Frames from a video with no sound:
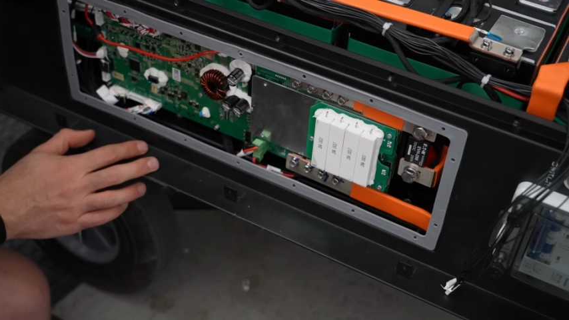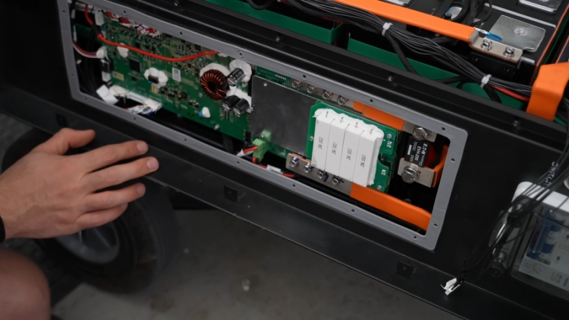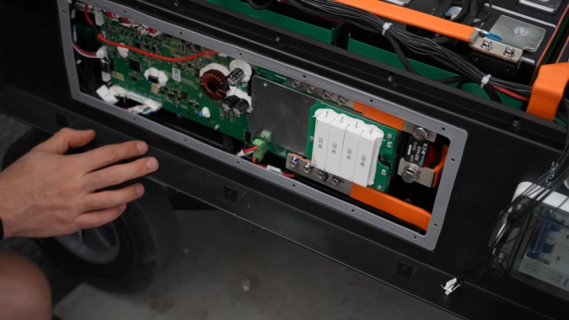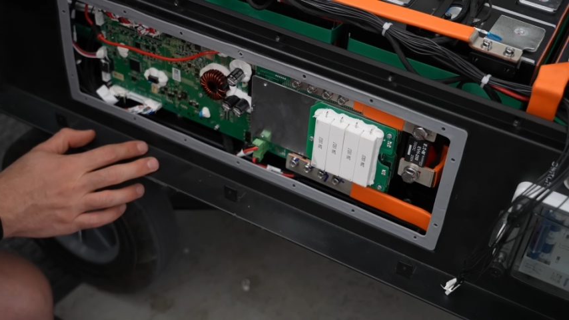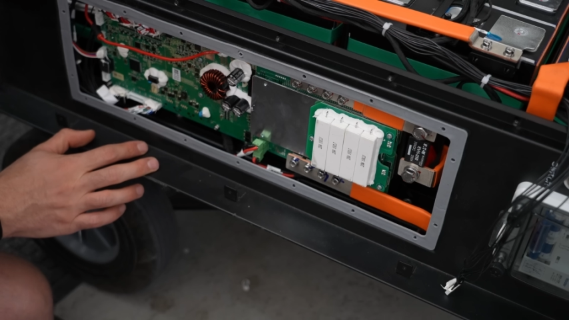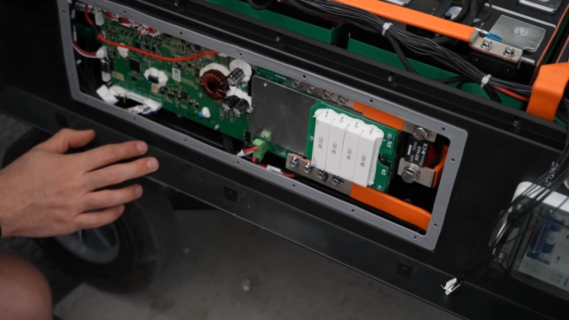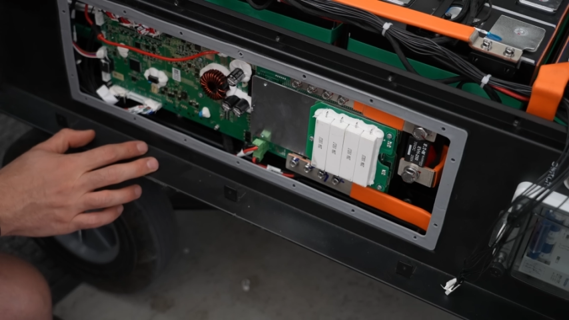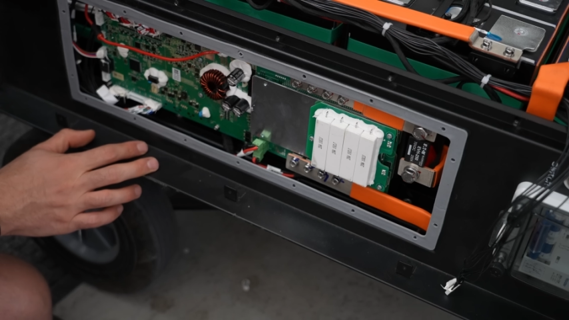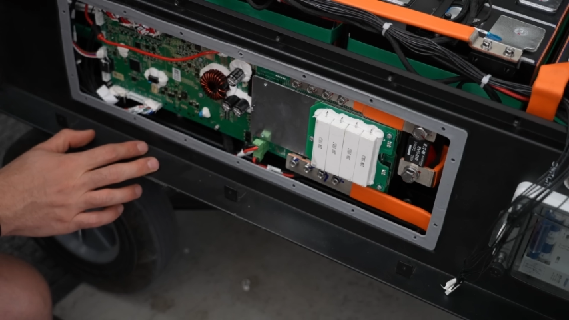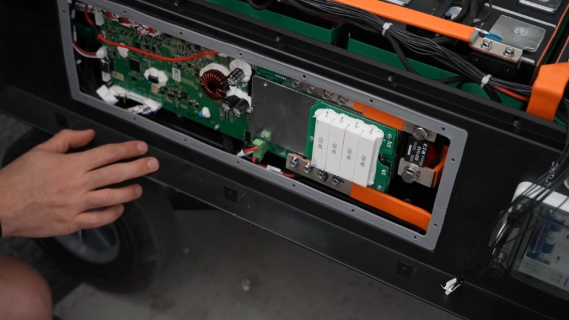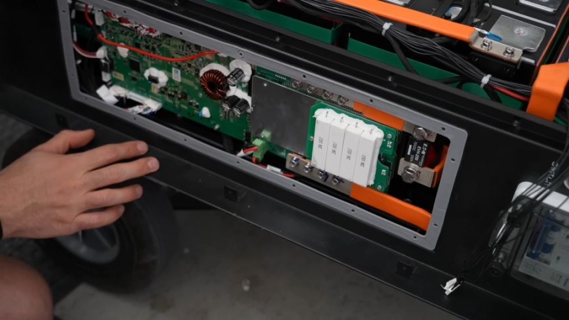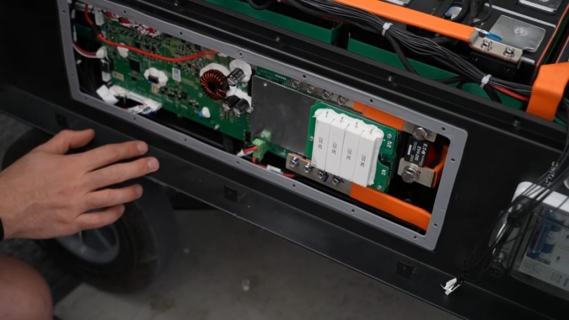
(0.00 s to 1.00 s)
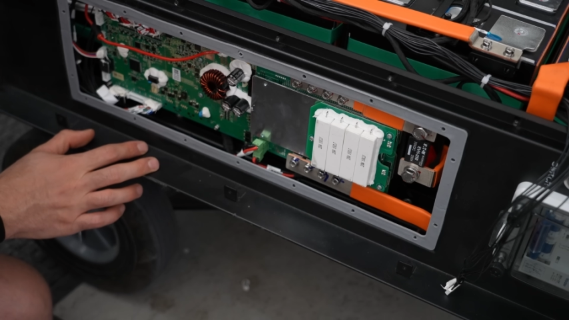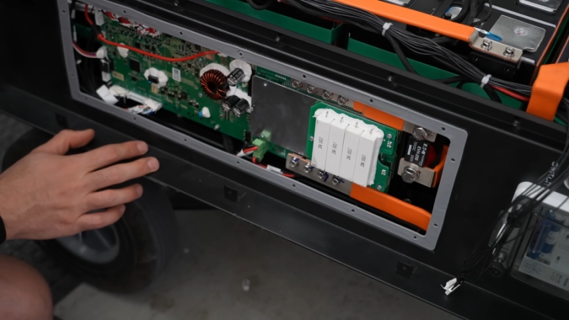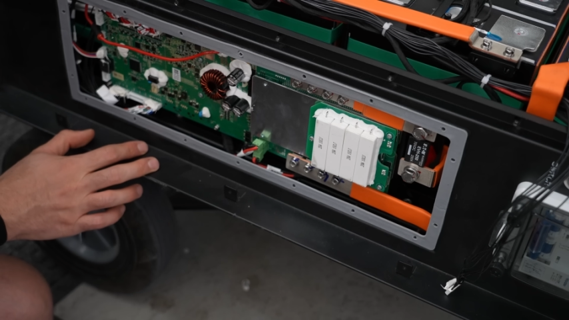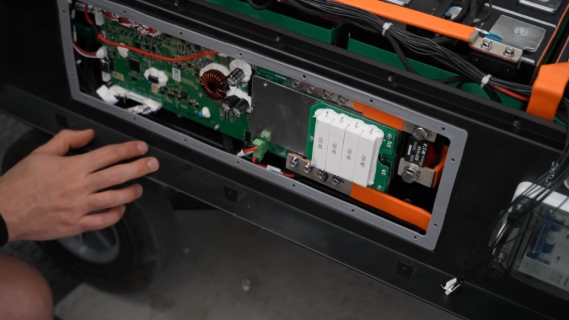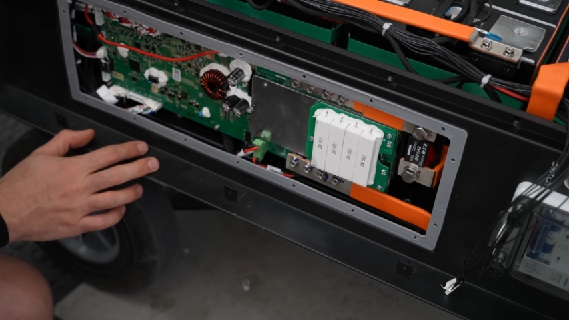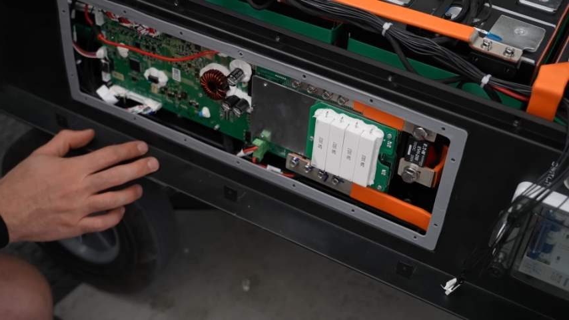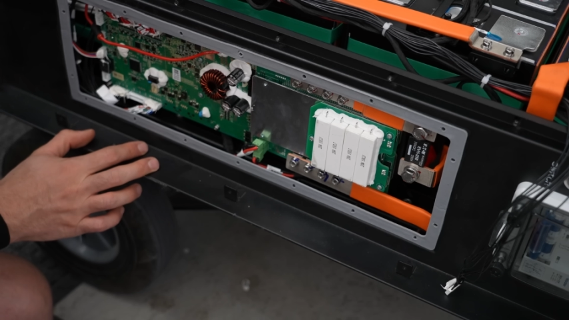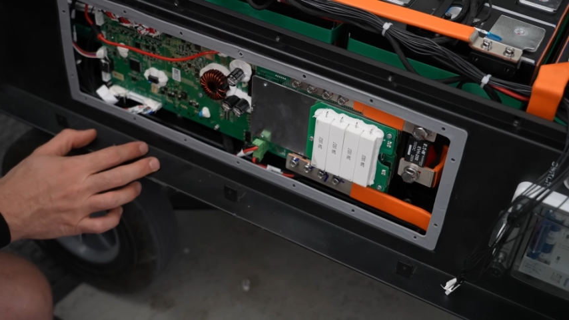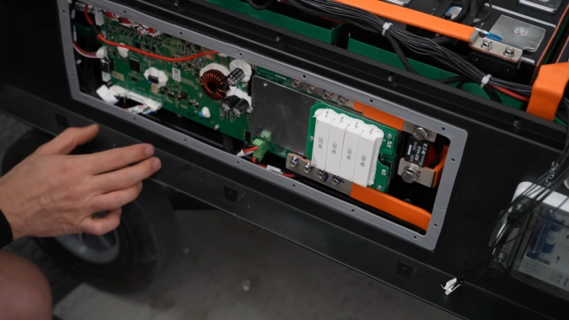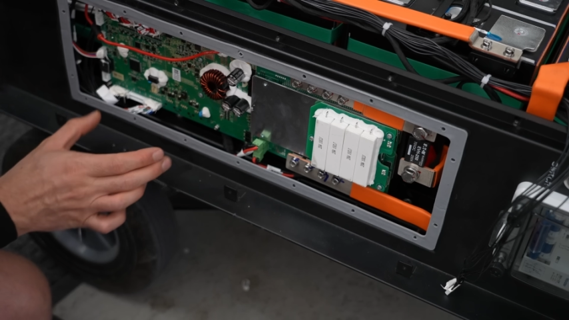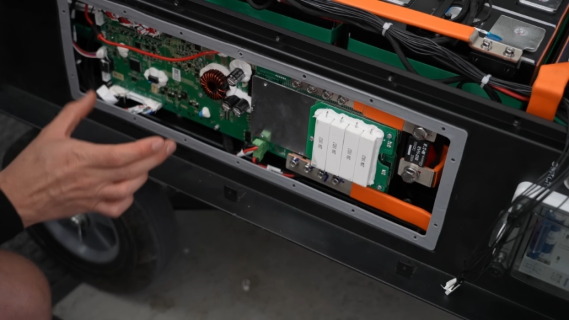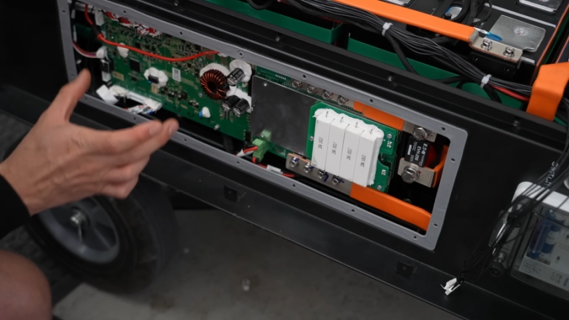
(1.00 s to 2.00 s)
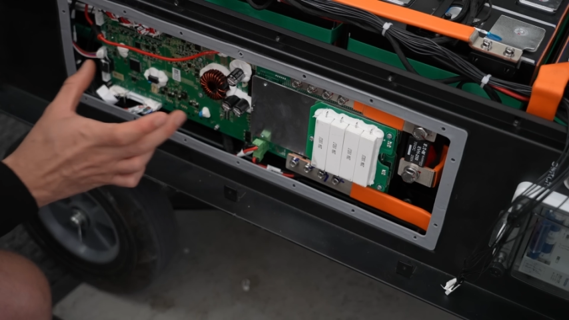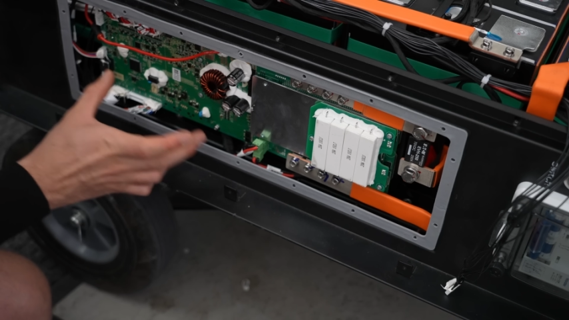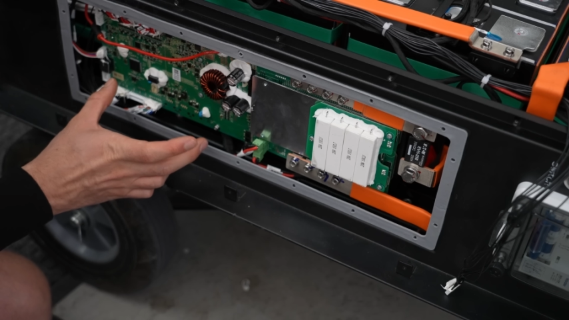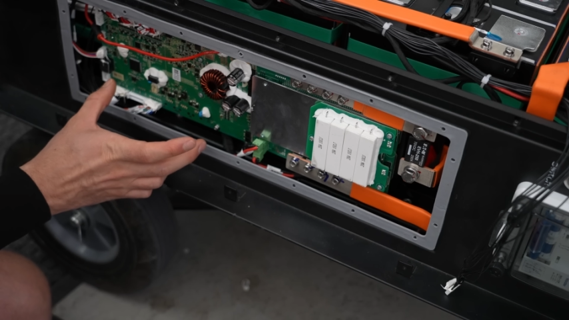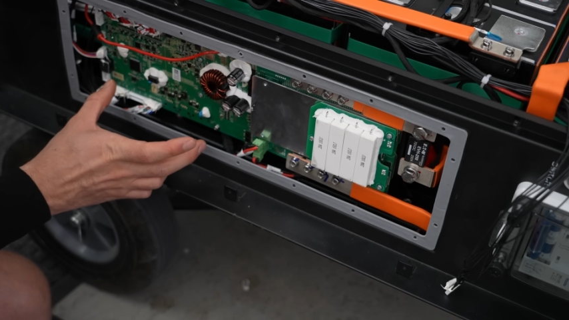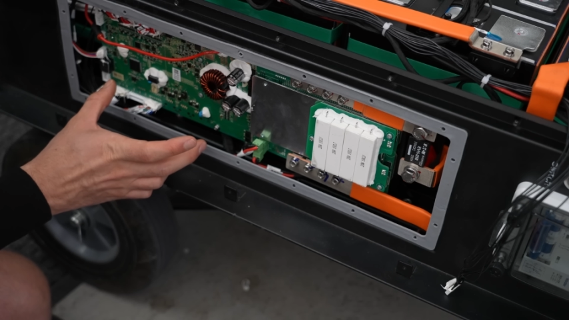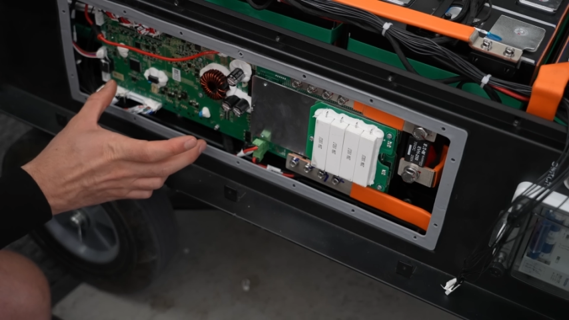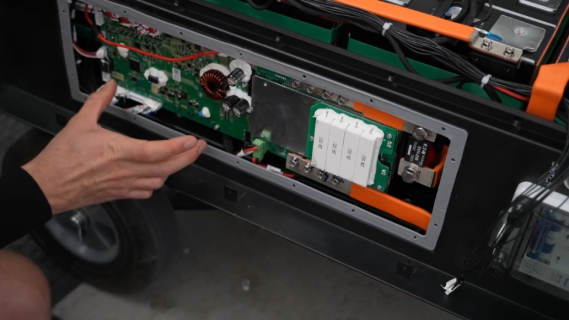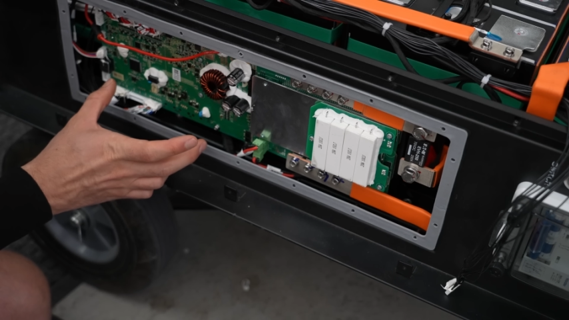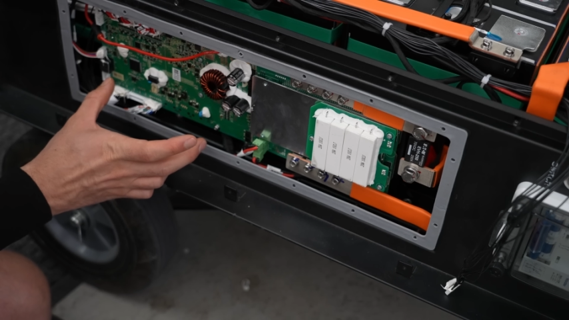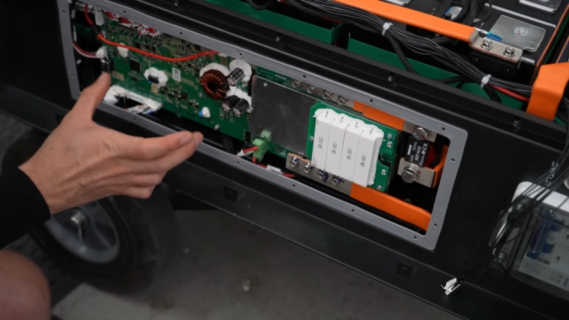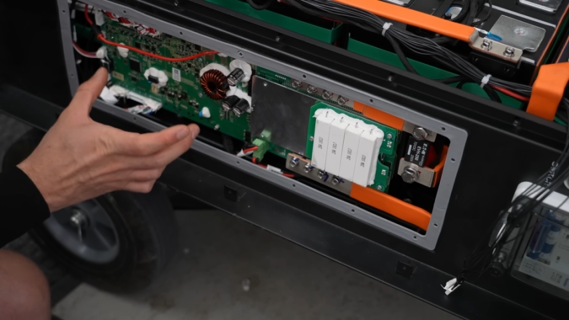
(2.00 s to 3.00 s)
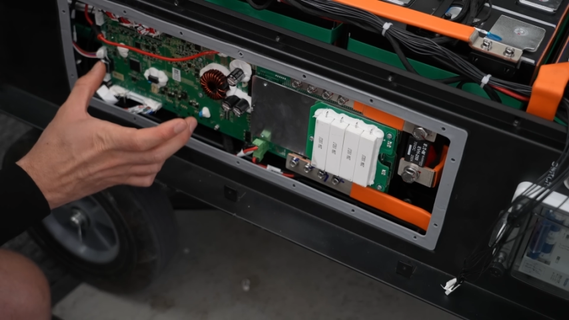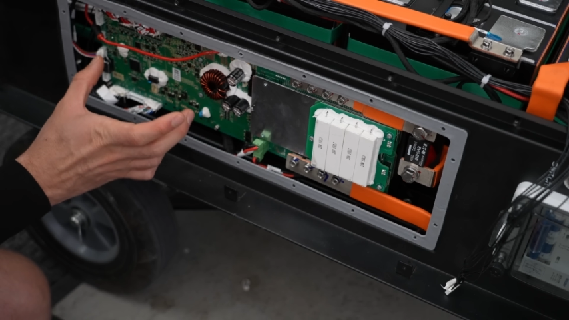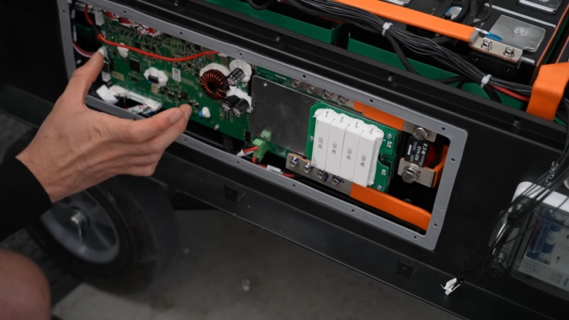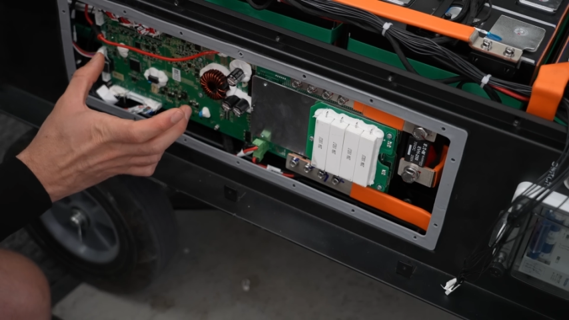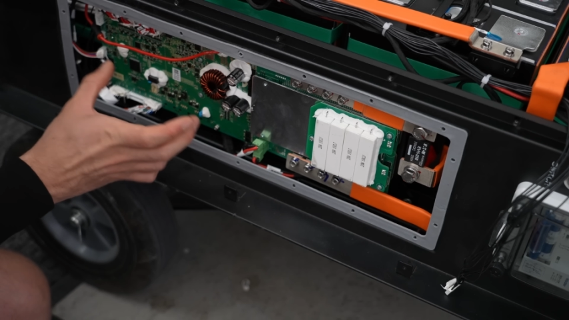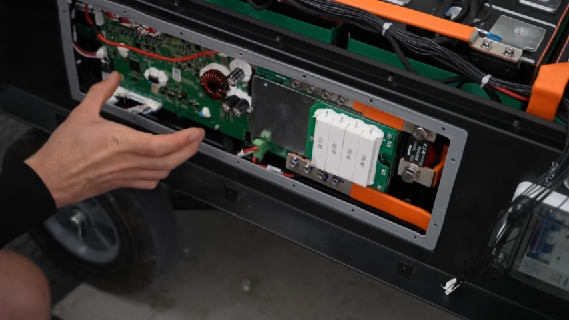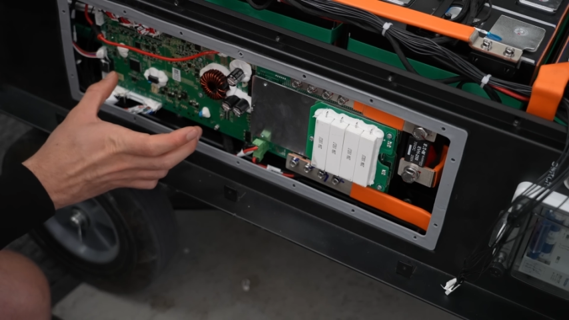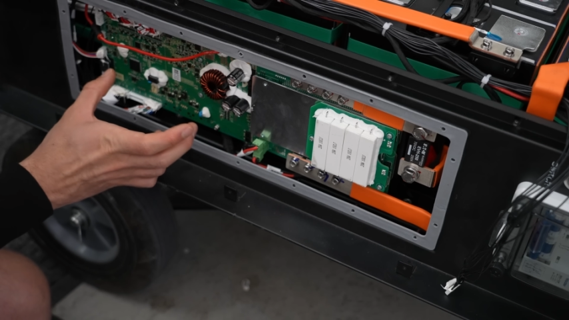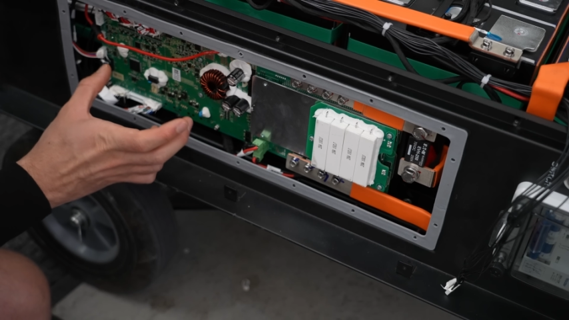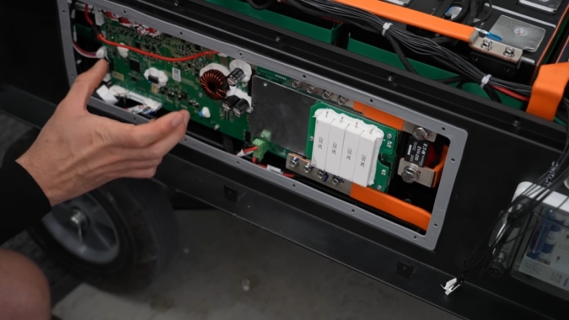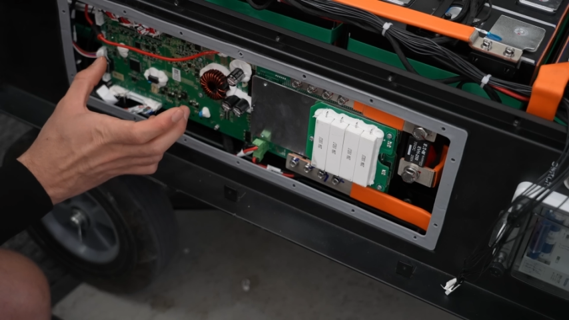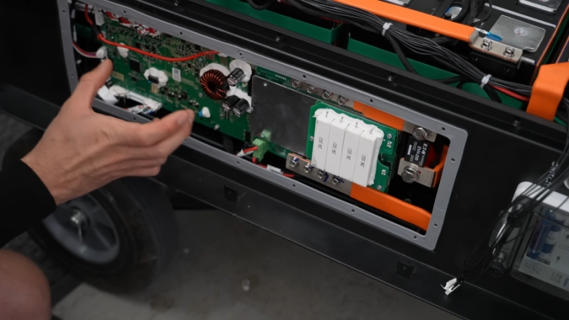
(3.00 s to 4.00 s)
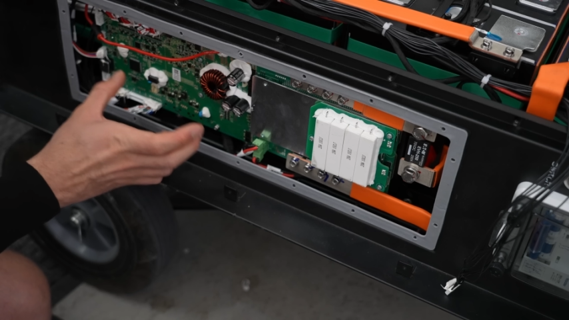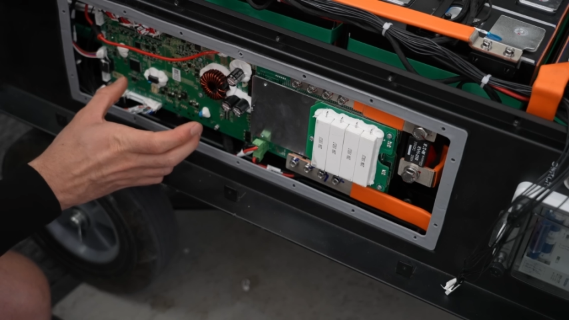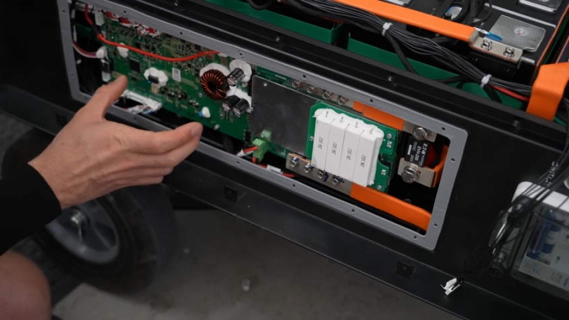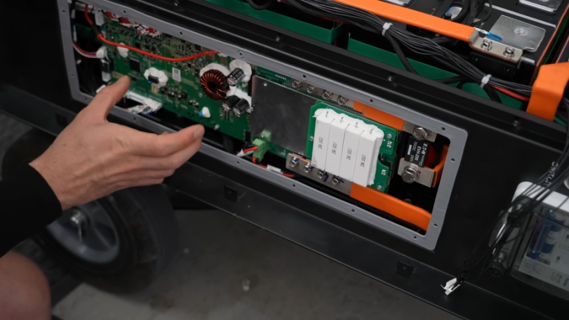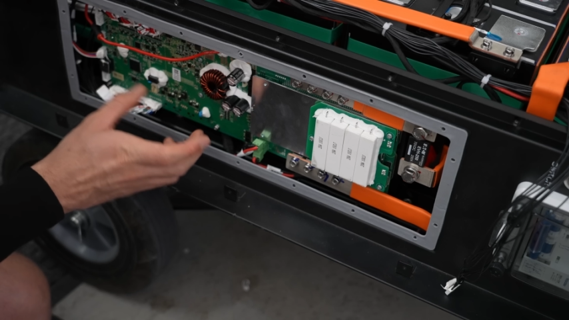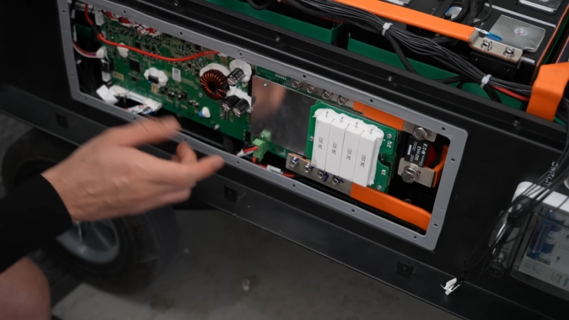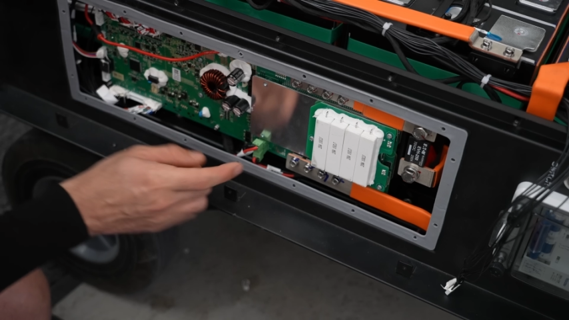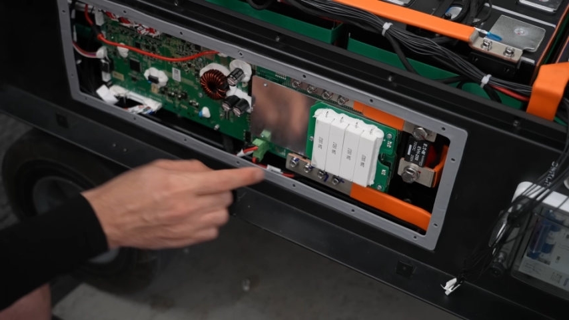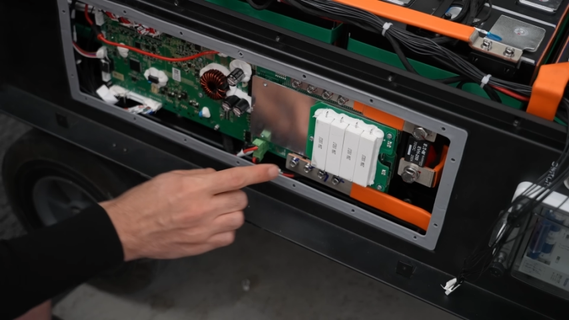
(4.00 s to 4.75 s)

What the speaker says: (no speaker visible)